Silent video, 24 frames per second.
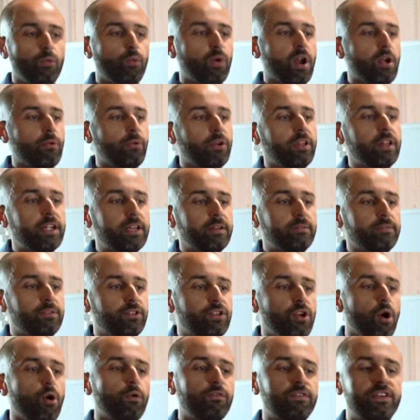when I really
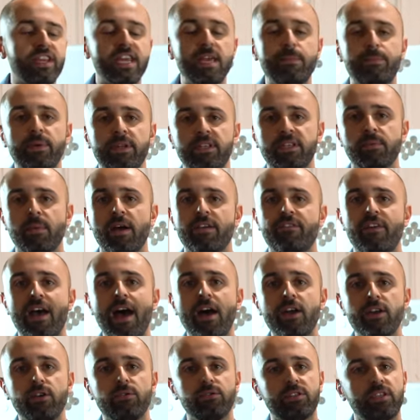dove deep into my
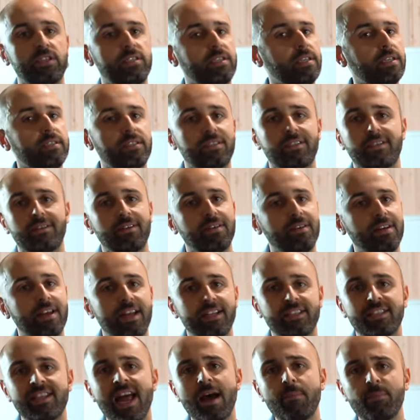values, is it's
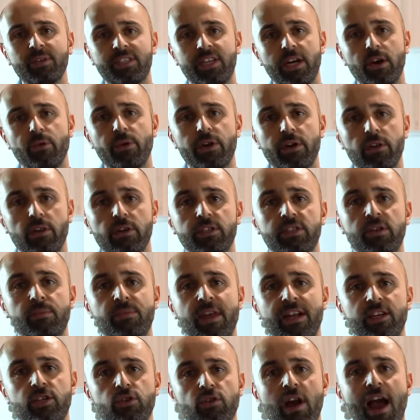not materialism
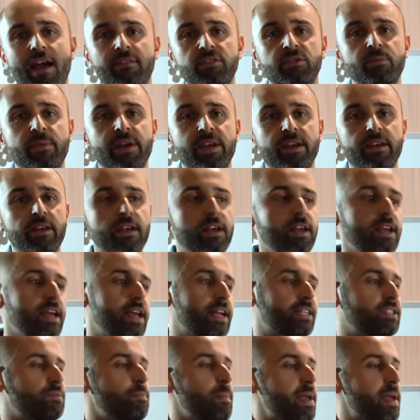that drives me. It's